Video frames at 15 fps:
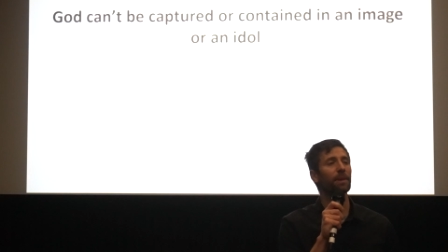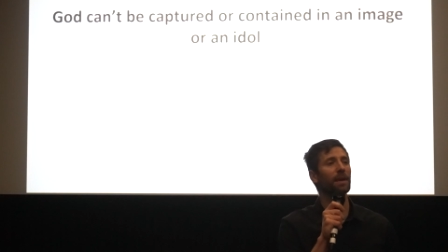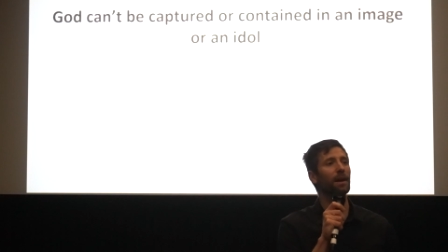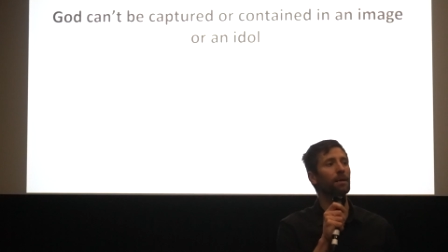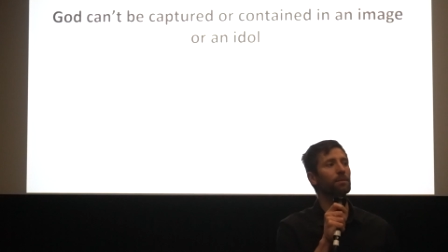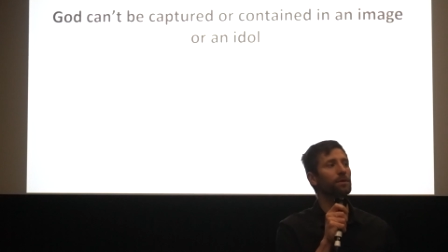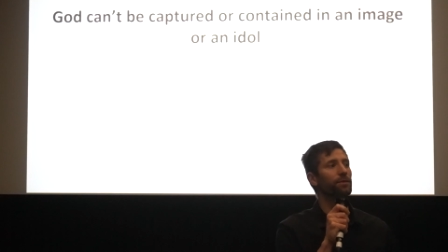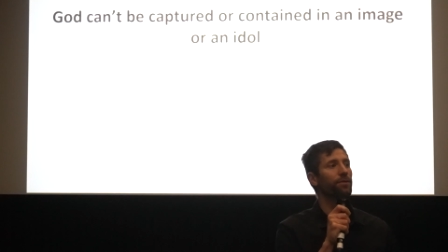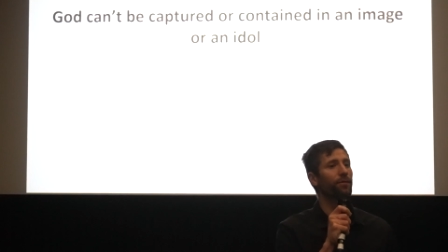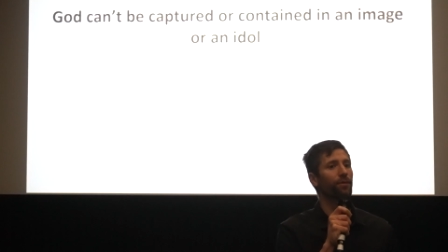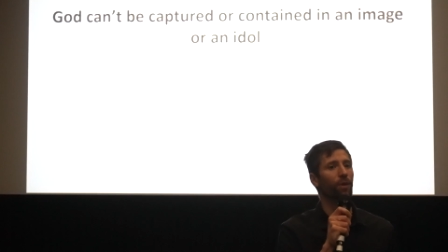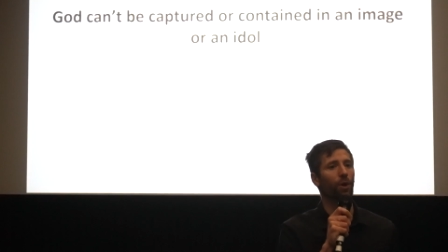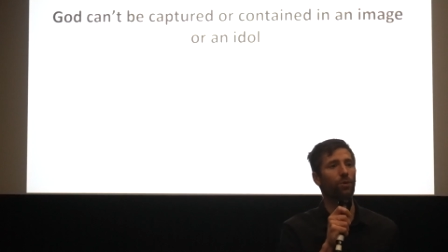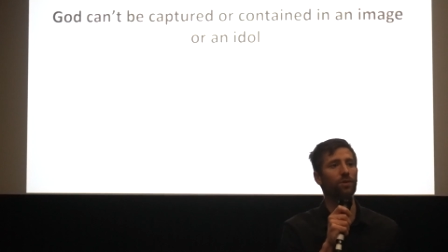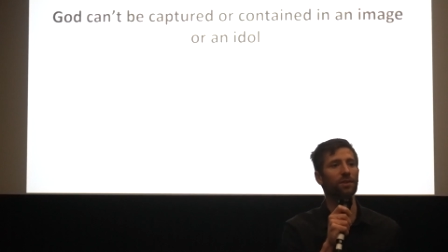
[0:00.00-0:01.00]
becomes
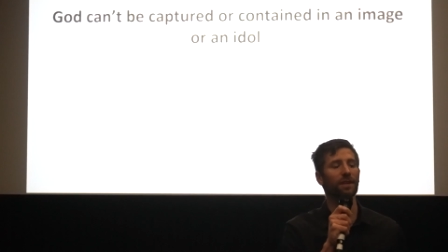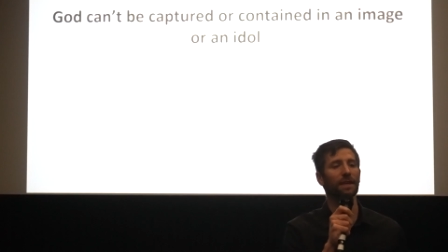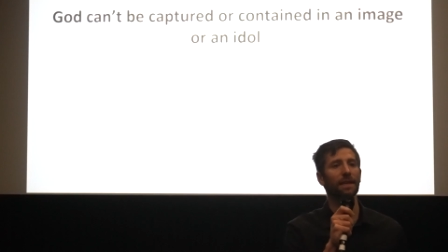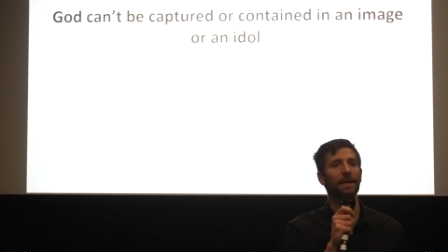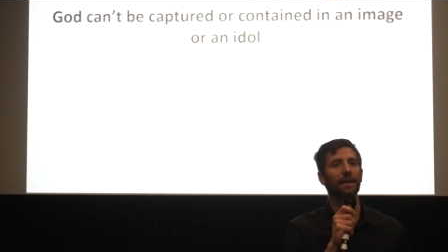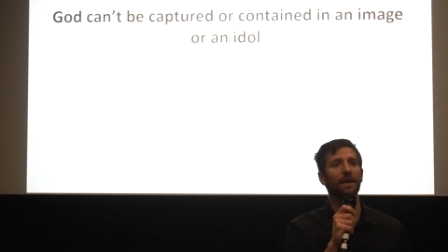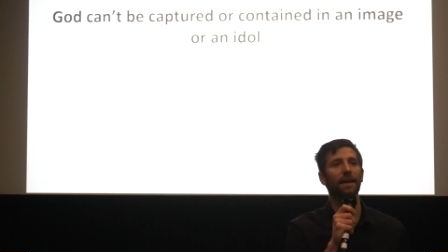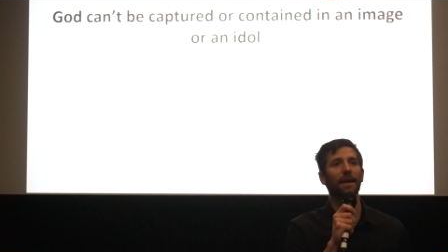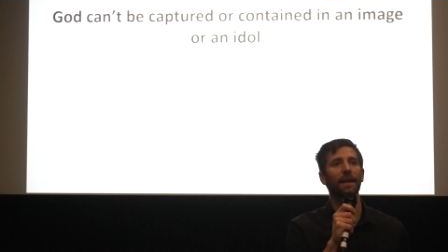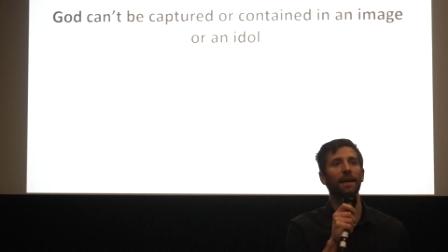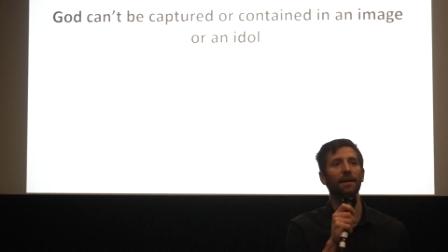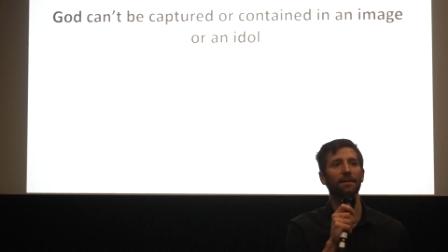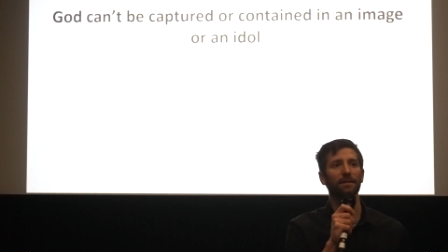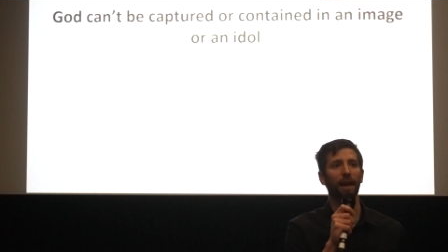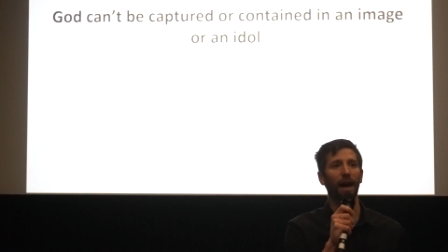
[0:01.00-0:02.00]
frozen
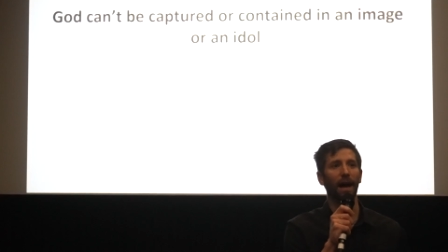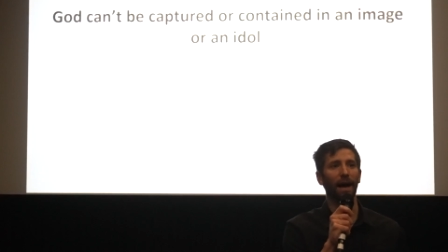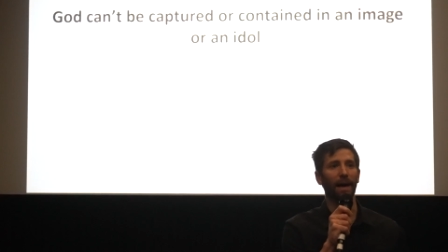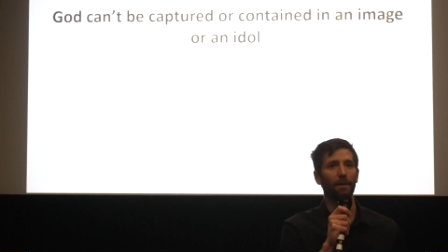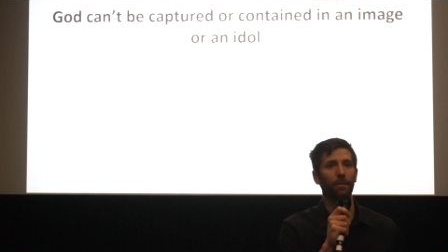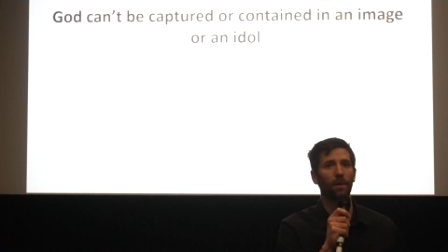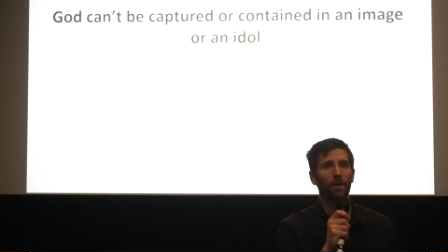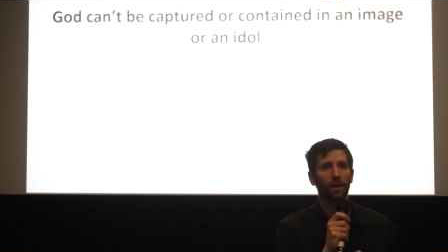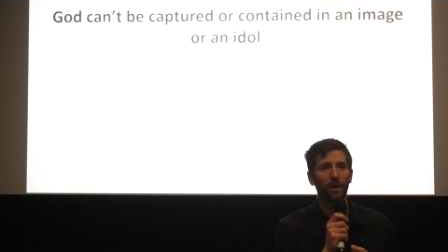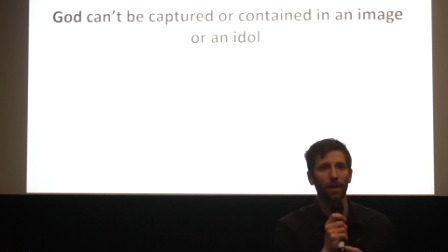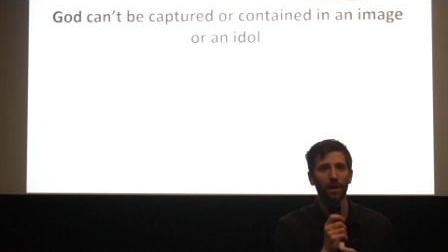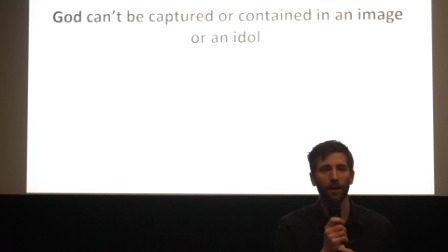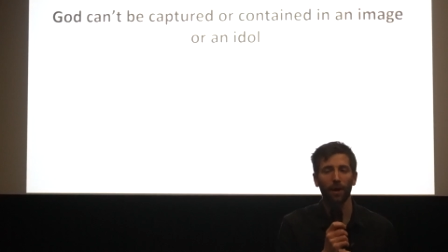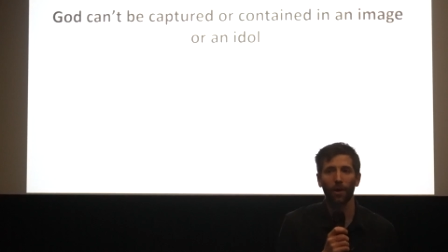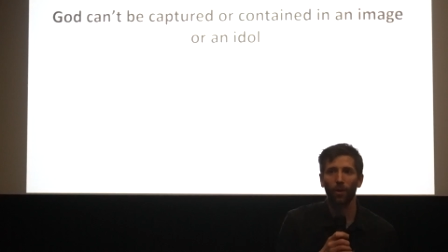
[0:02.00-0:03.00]
in time.
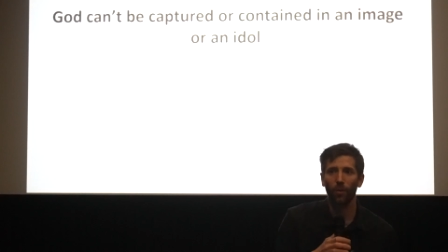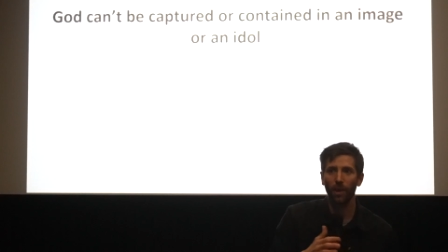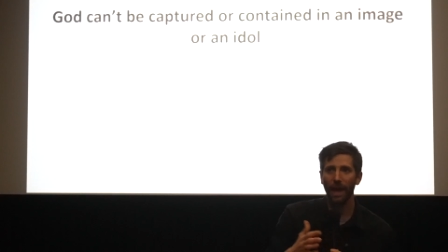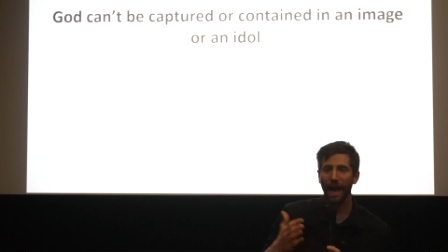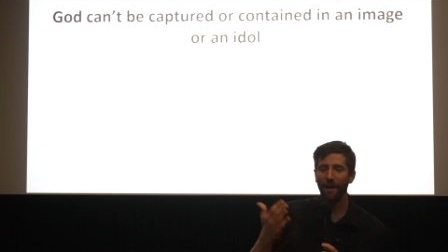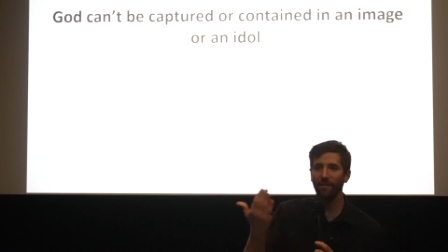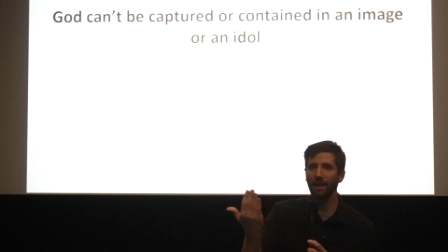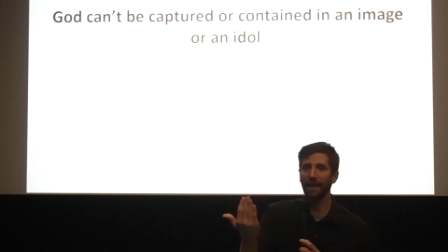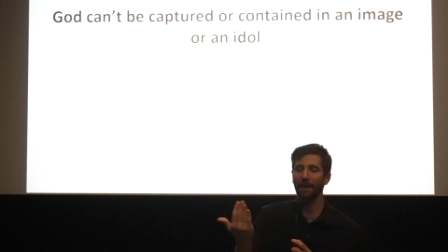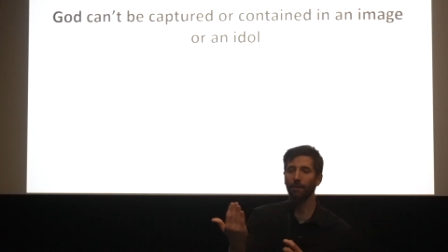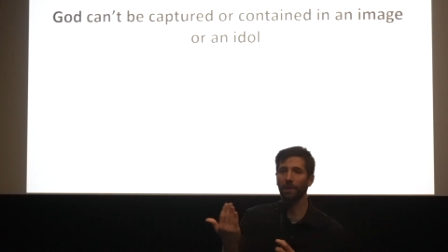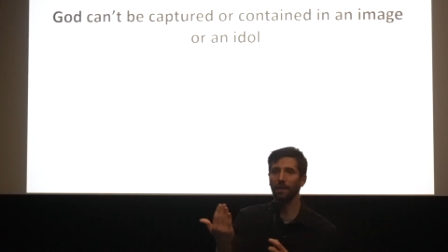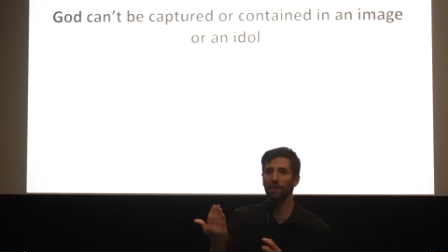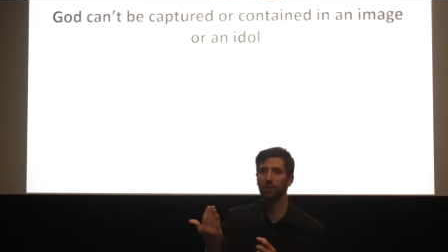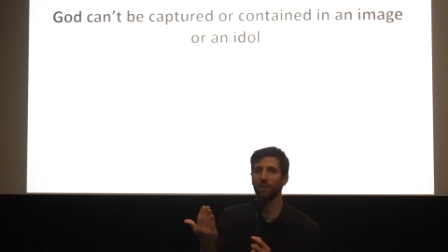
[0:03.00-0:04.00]
We have an
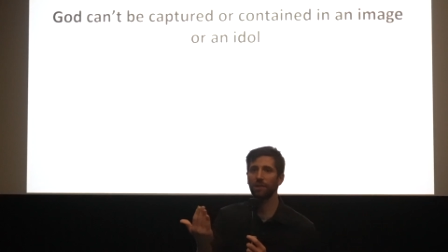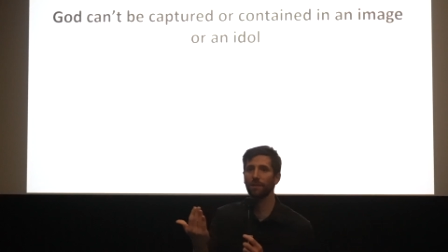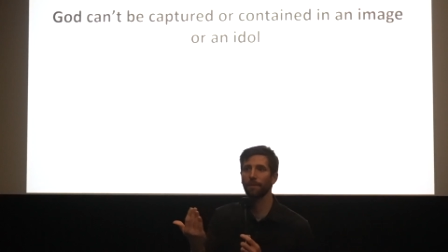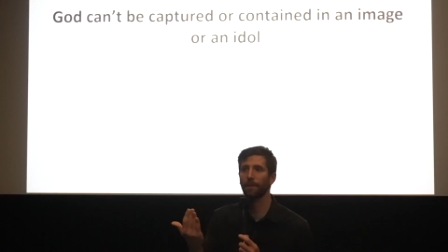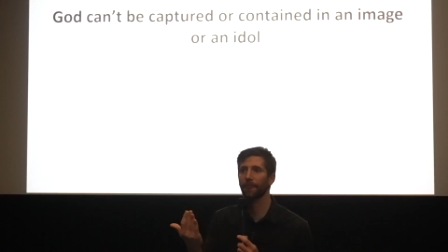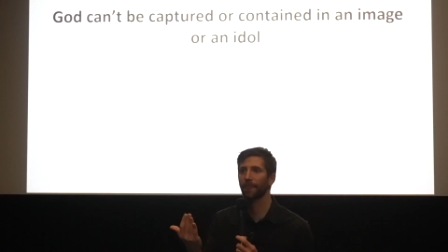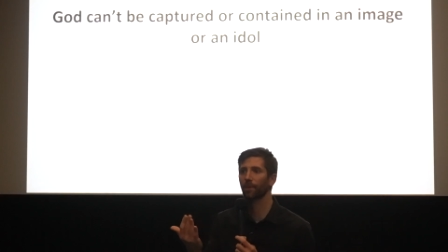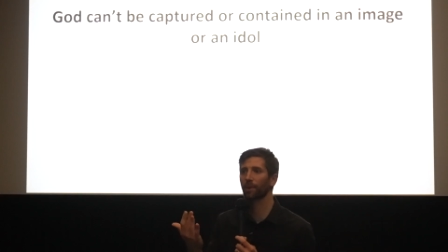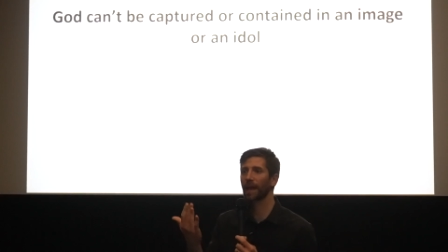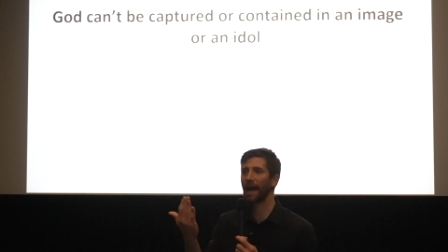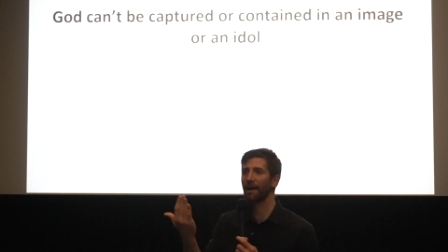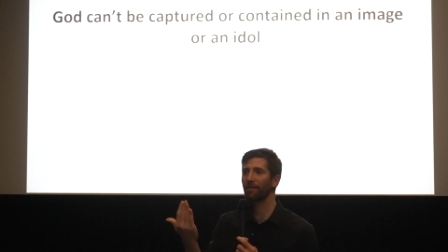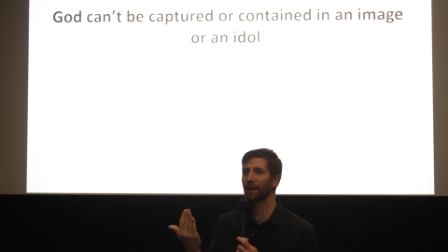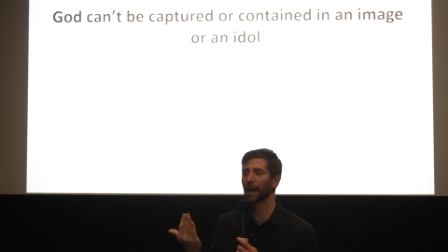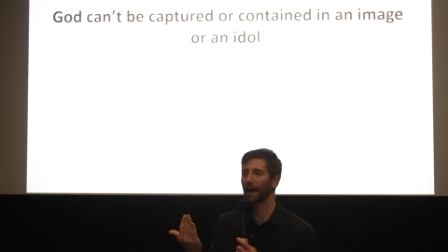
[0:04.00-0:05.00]
image. We
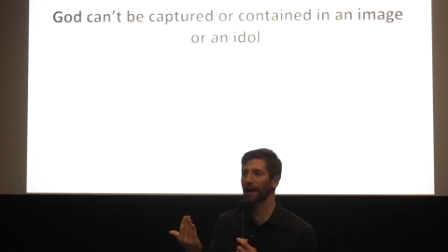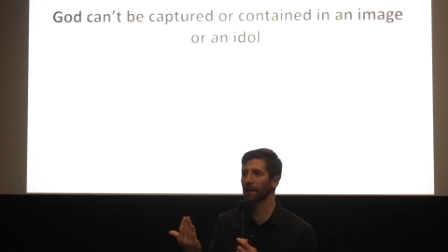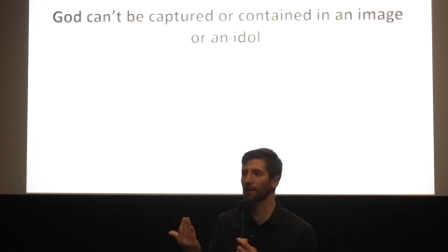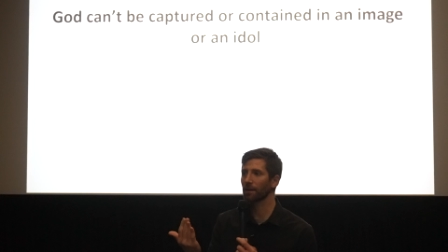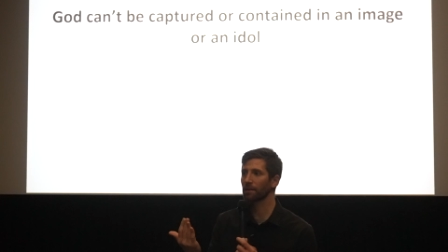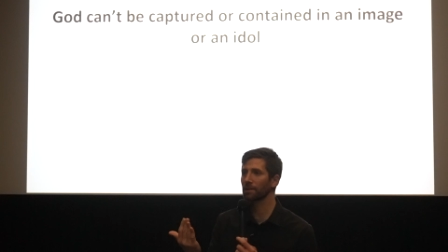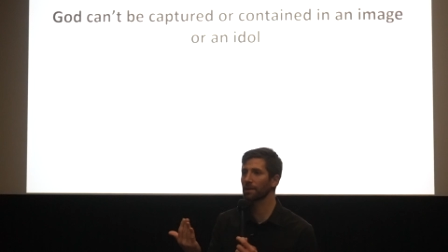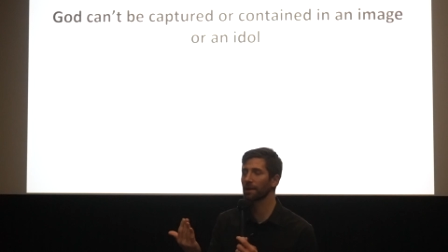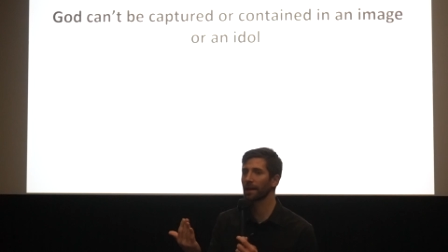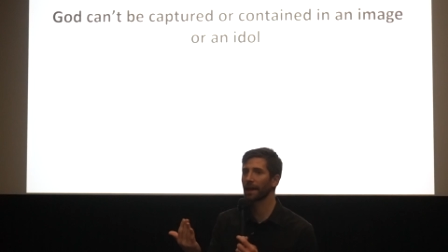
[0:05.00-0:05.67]
have an idol.